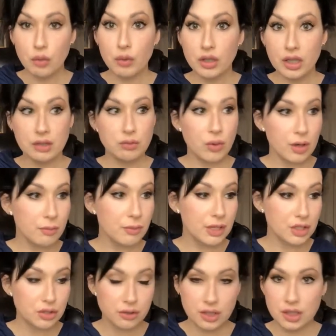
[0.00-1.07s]
Well, they want to
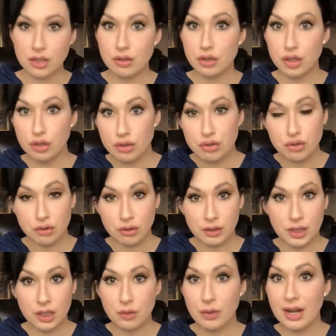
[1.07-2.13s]
make sure that they're neutral.
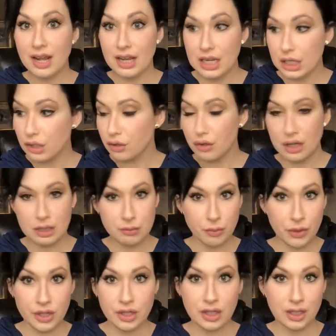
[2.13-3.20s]
They don't want to anger Great
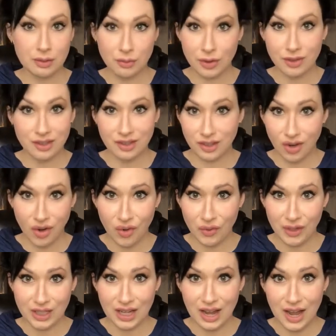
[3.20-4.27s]
Britain any more than they
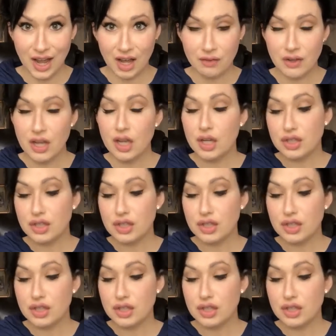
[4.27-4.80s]
already have.